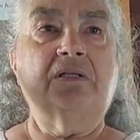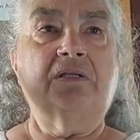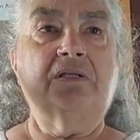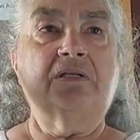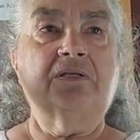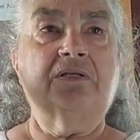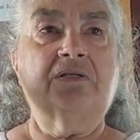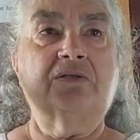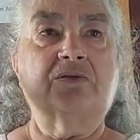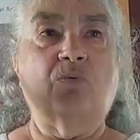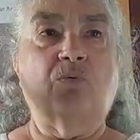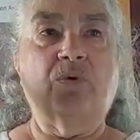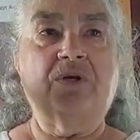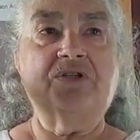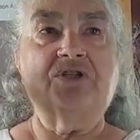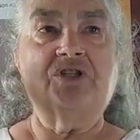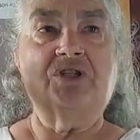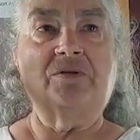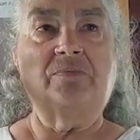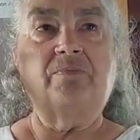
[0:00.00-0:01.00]
so when
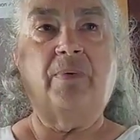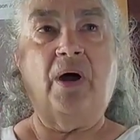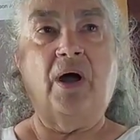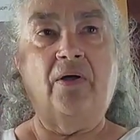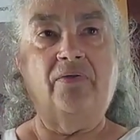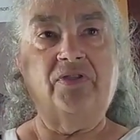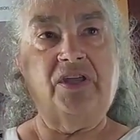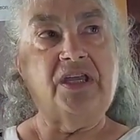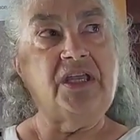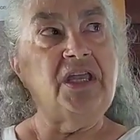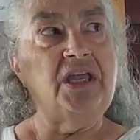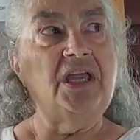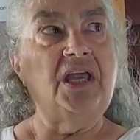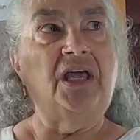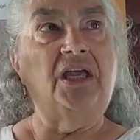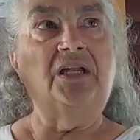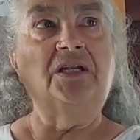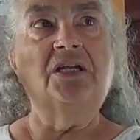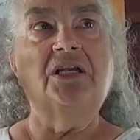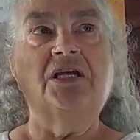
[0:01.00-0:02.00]
she bought the
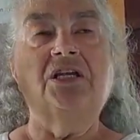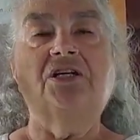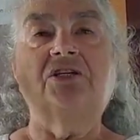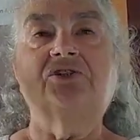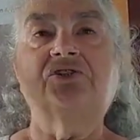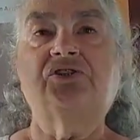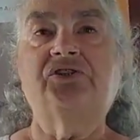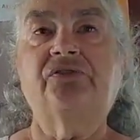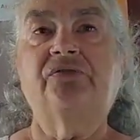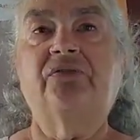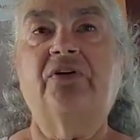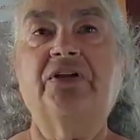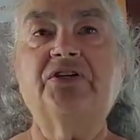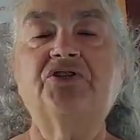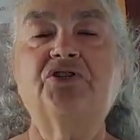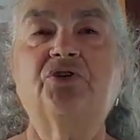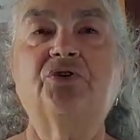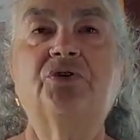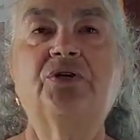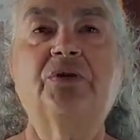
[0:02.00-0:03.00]
inn, she
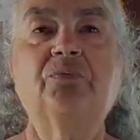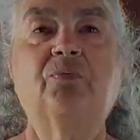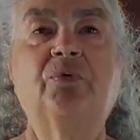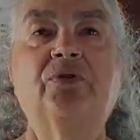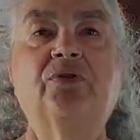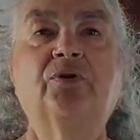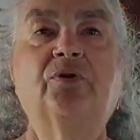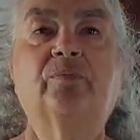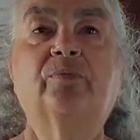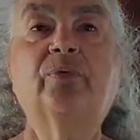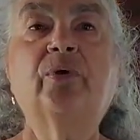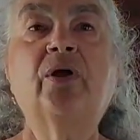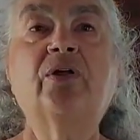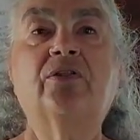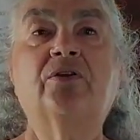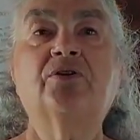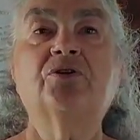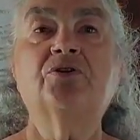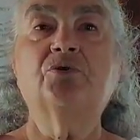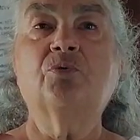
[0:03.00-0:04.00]
ventured with her
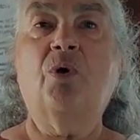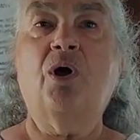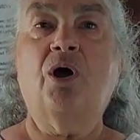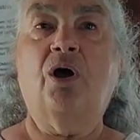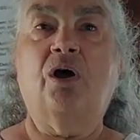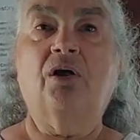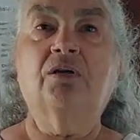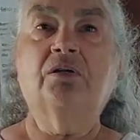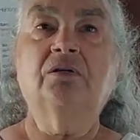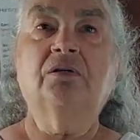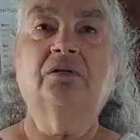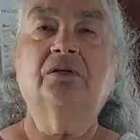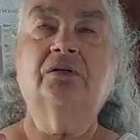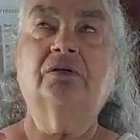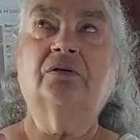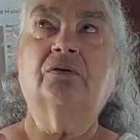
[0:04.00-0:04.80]
brother, Joanne,